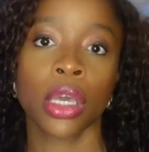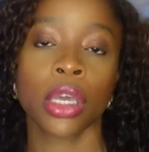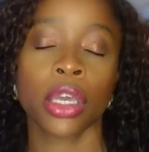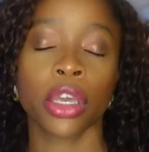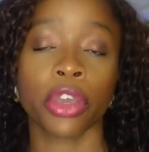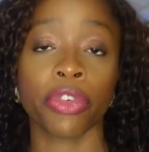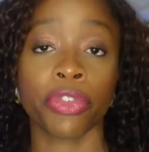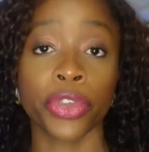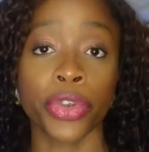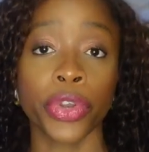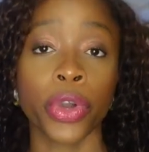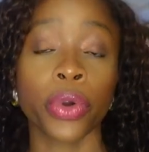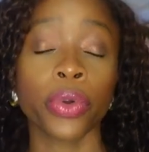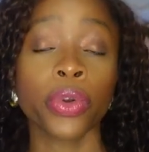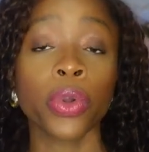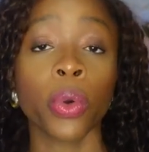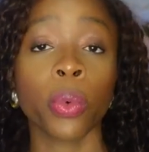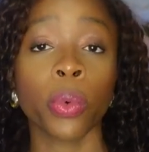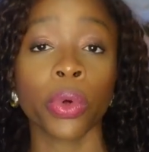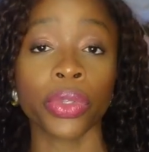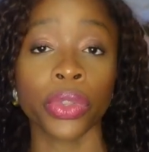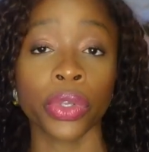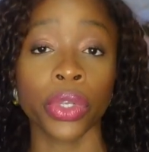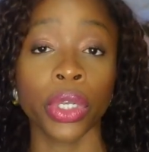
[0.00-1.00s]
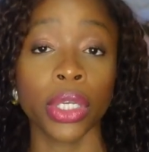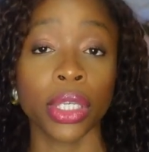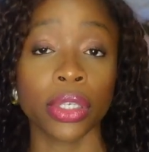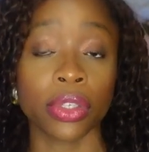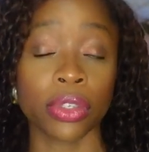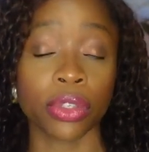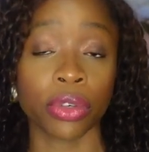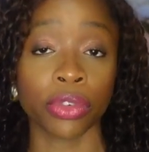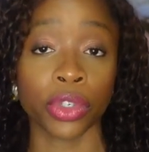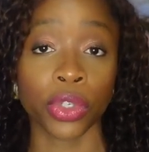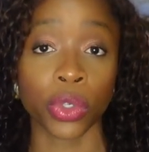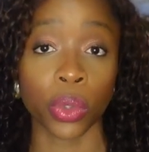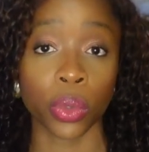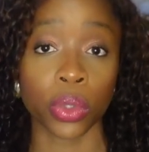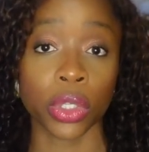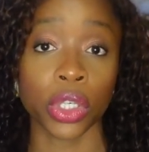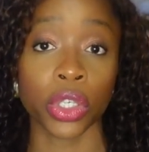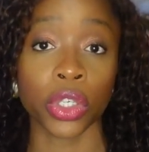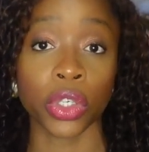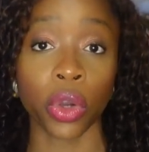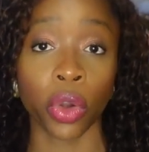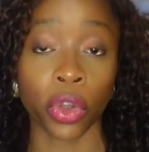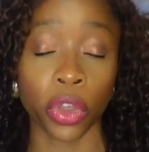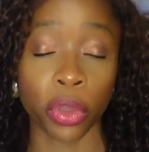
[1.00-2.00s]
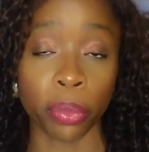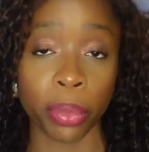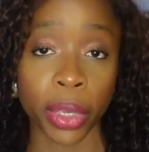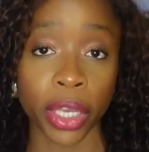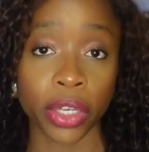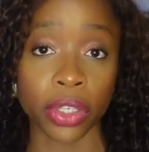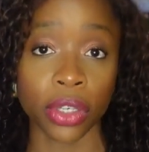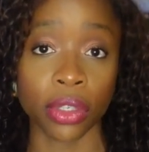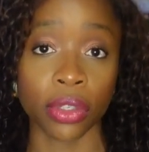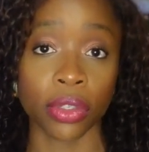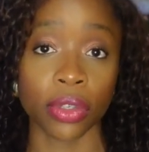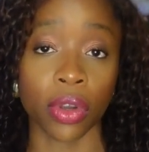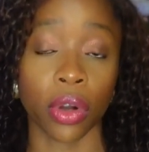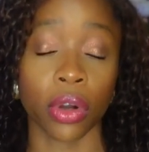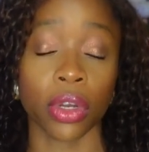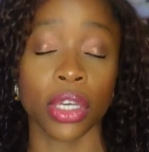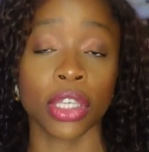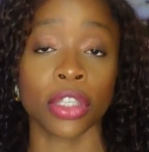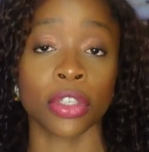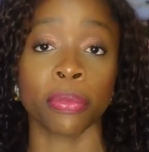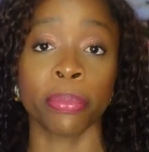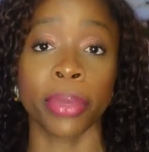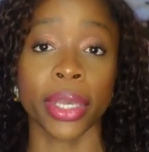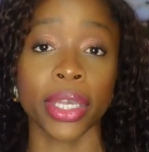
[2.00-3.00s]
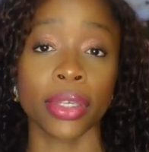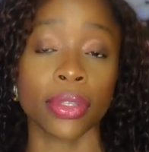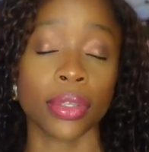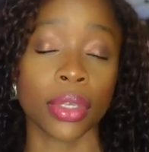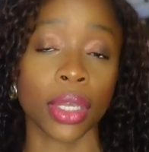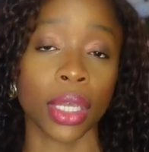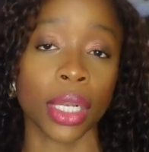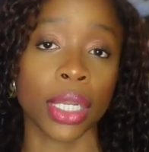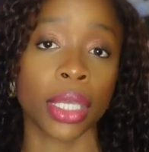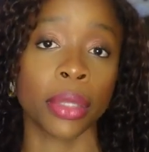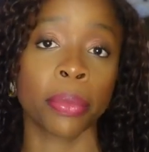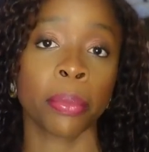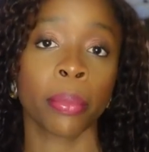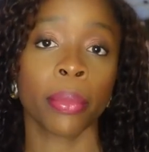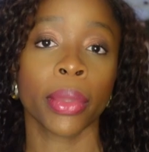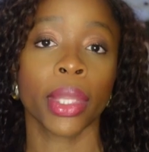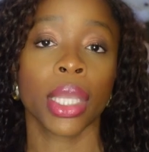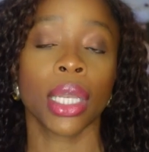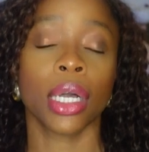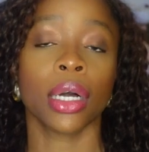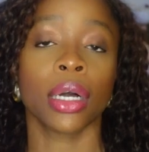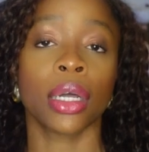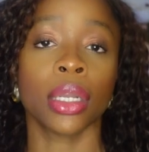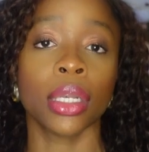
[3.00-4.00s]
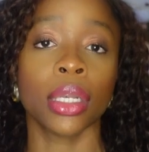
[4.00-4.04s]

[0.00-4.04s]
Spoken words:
If you don't know what the list of shortage occupations are, it's basically a